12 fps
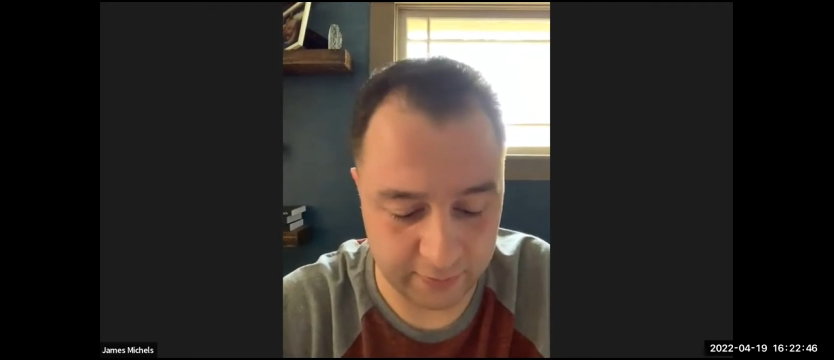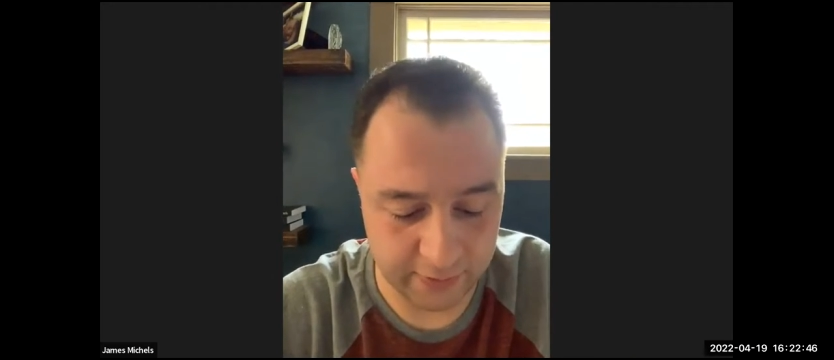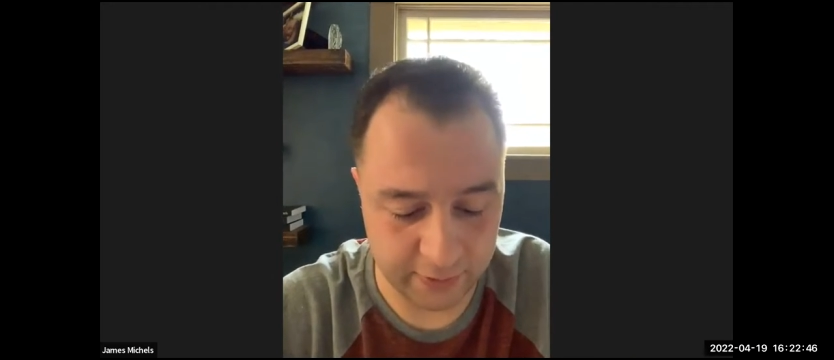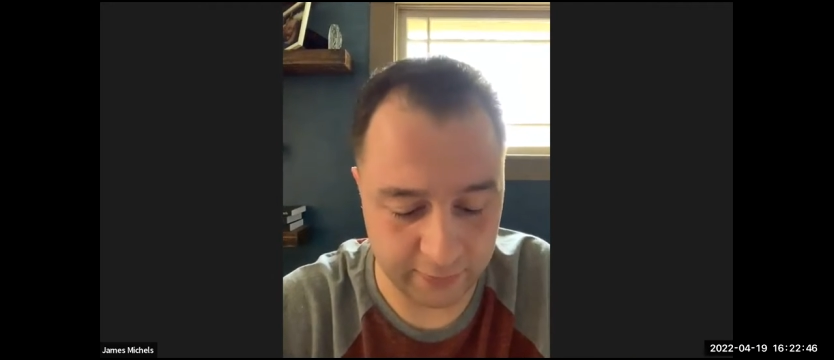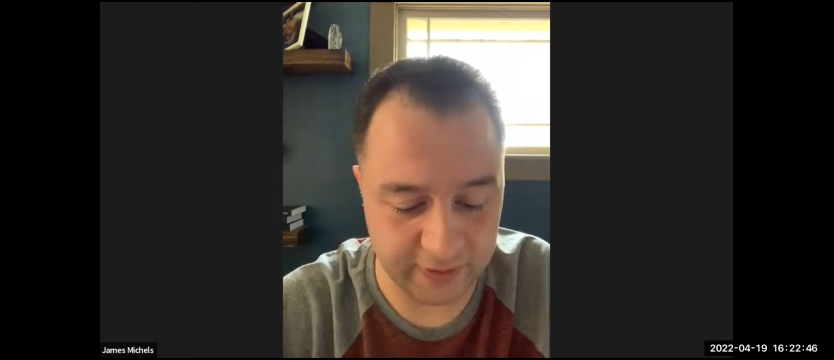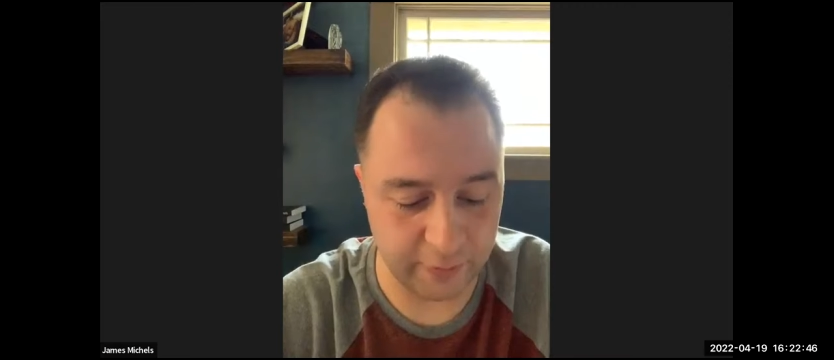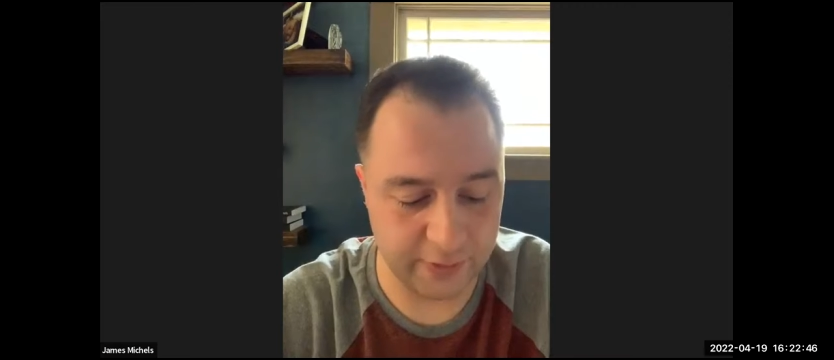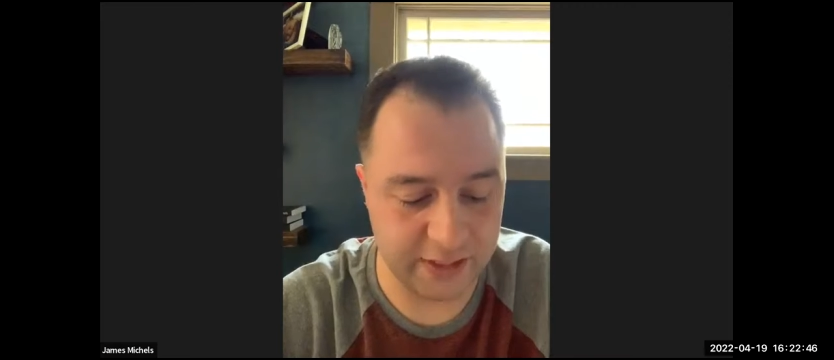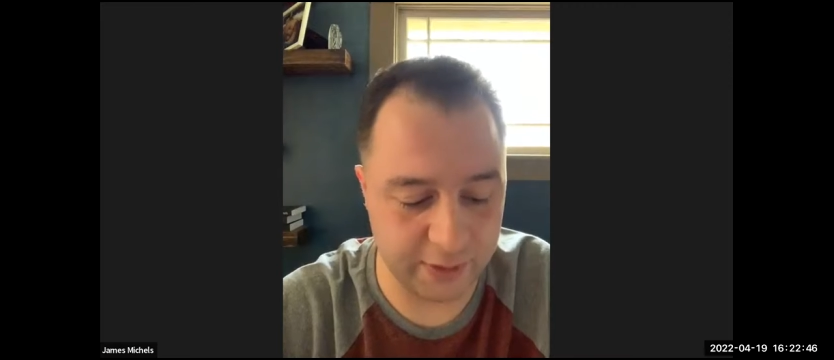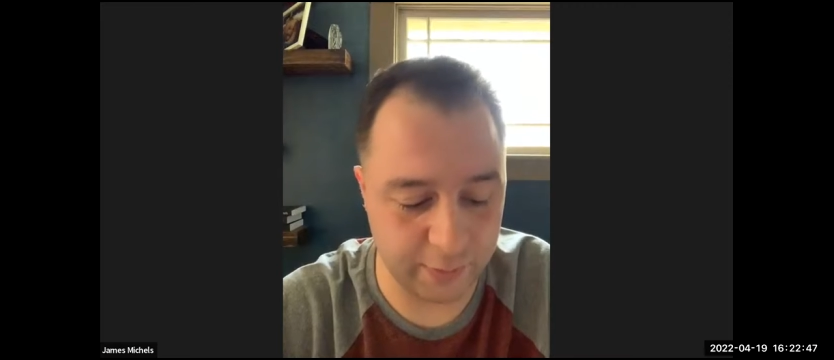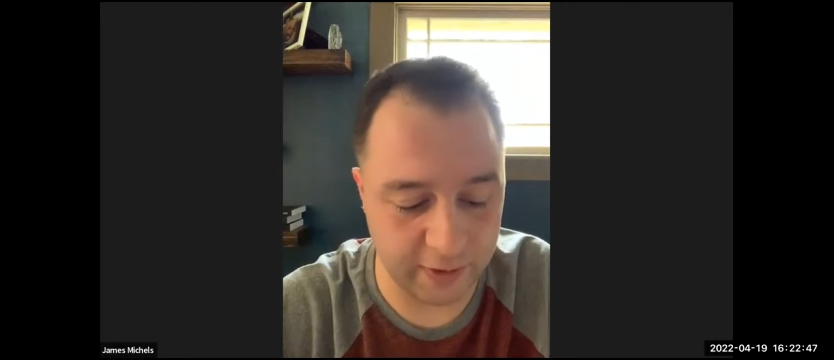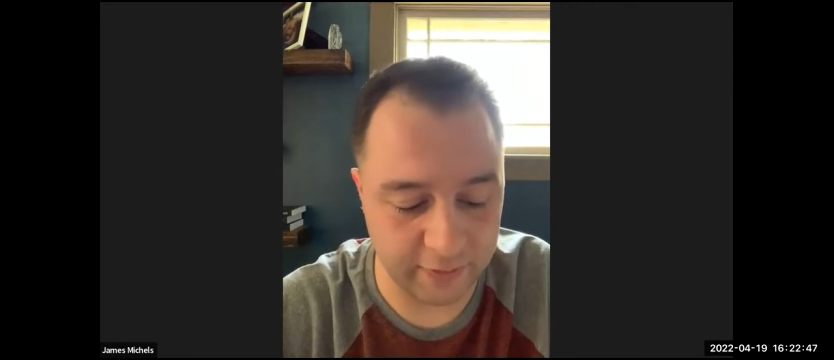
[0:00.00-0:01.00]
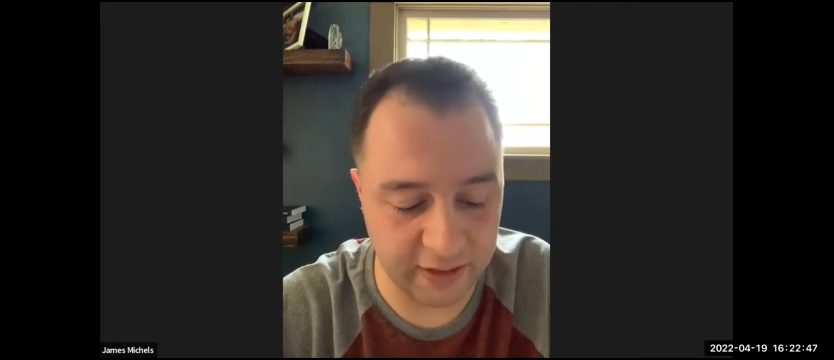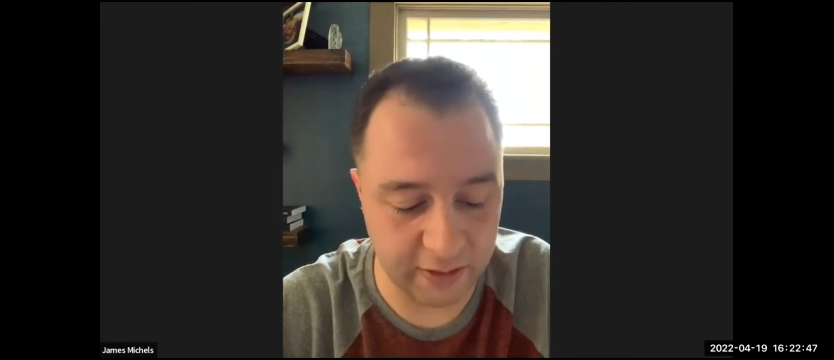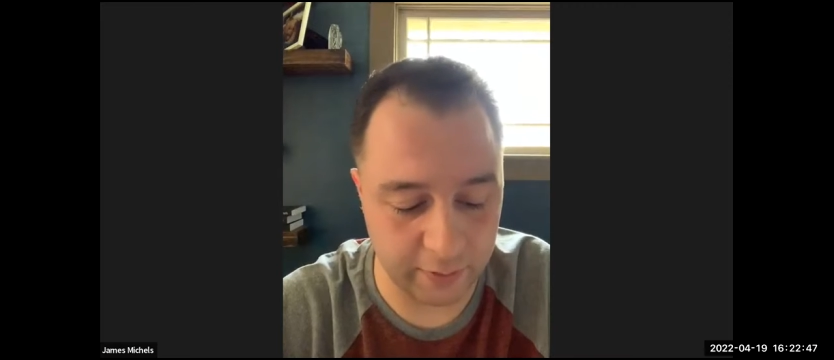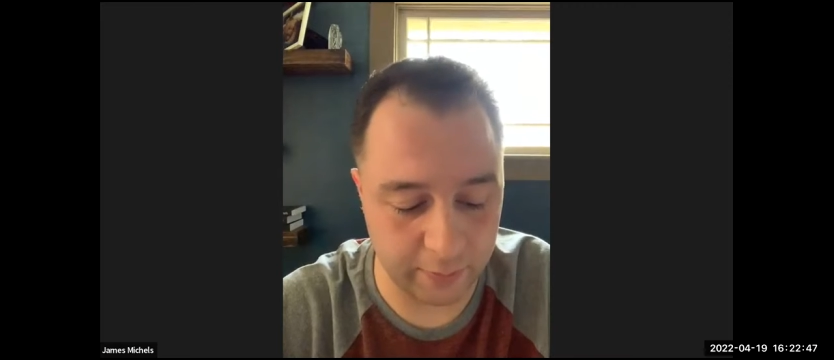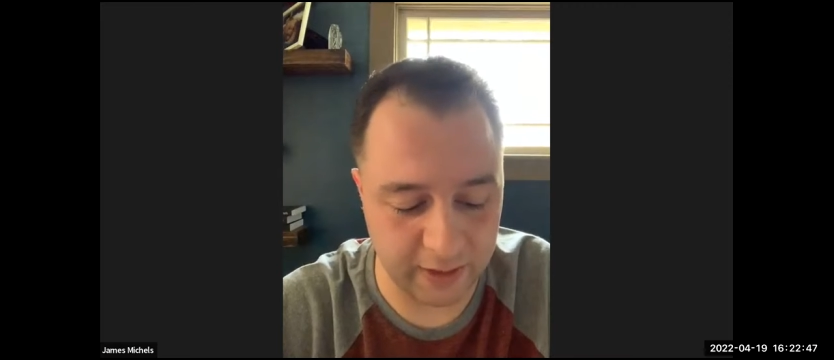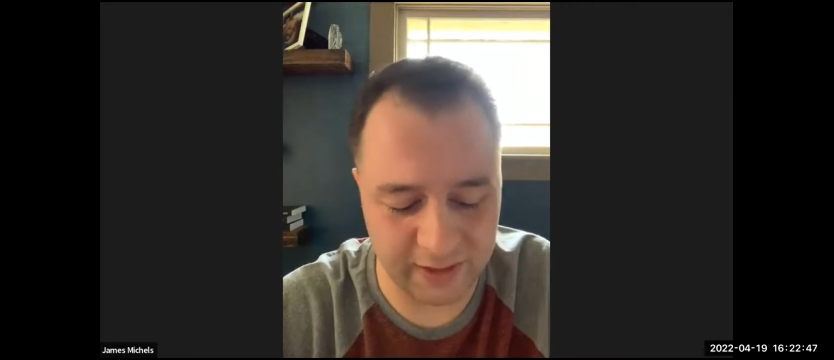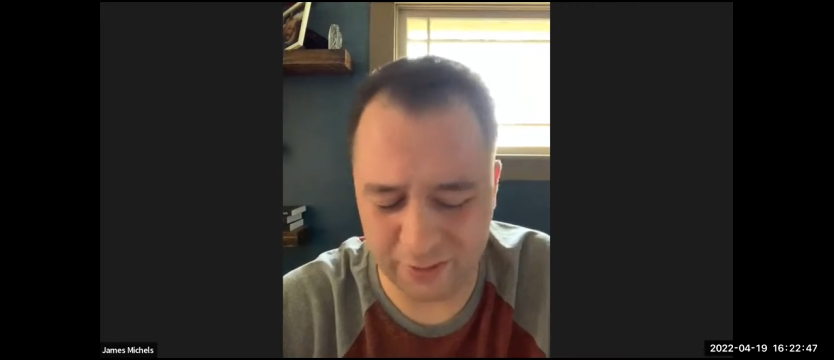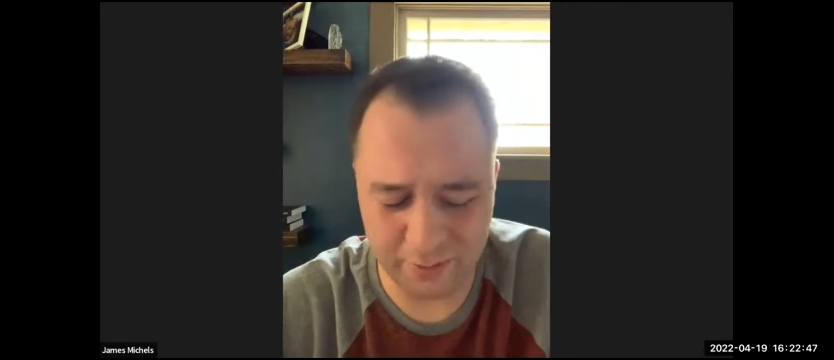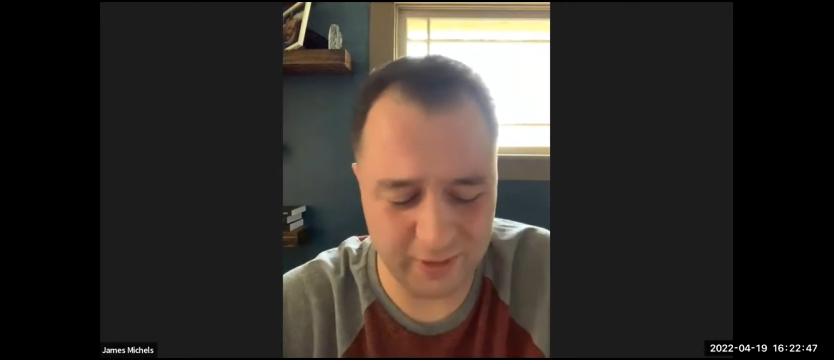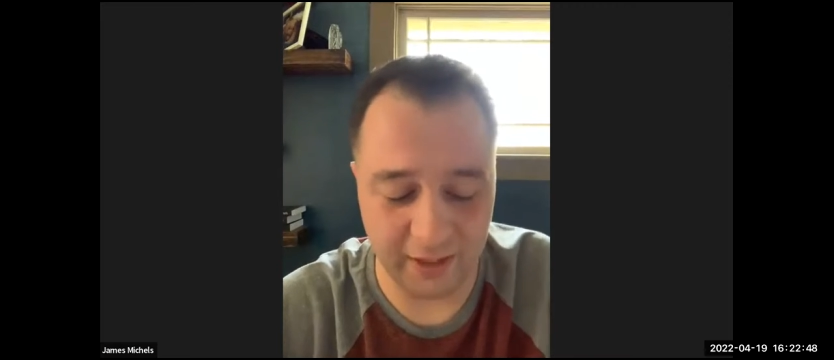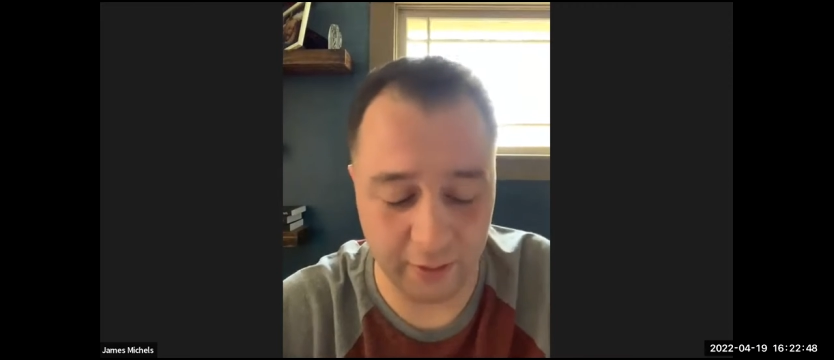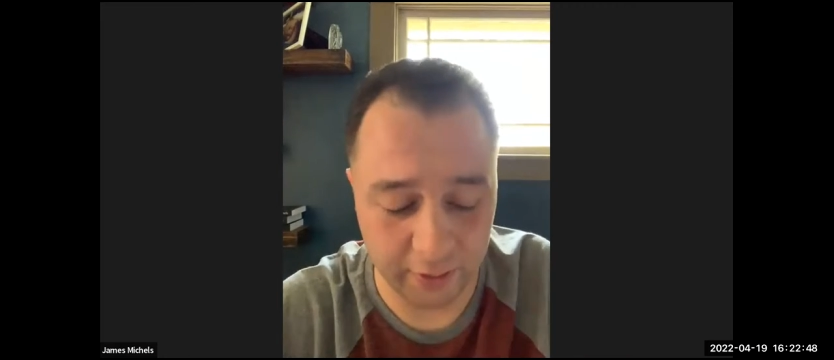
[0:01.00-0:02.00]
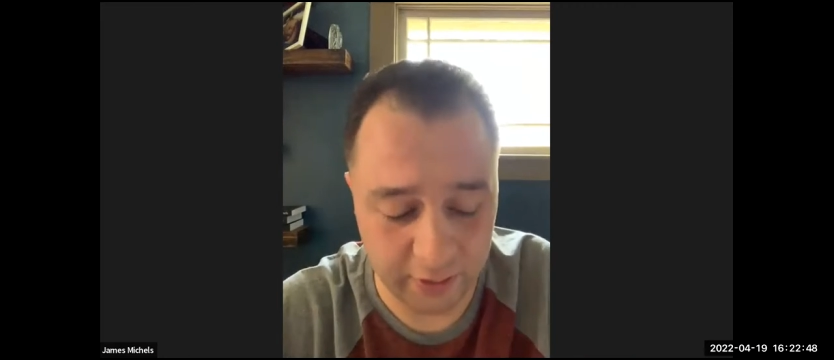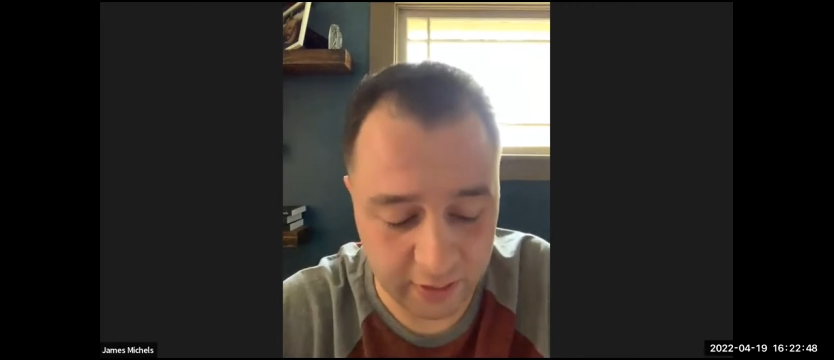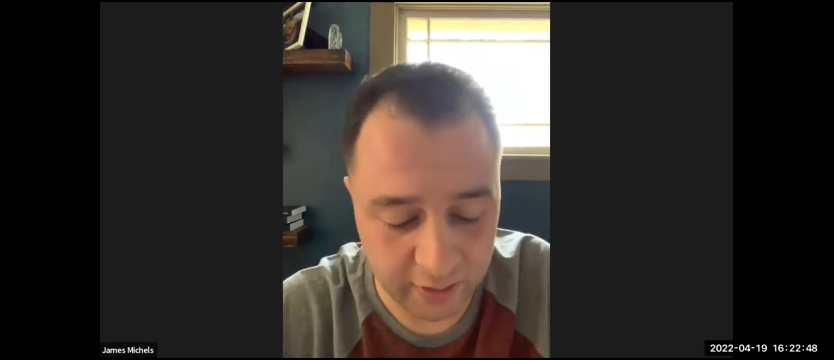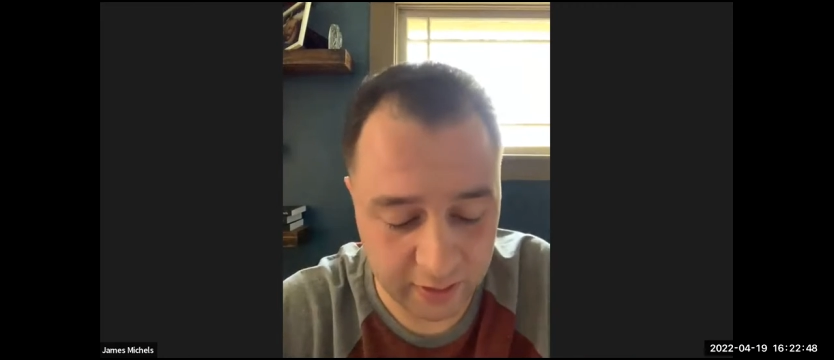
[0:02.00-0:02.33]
so if that was his way of getting it right, he cared.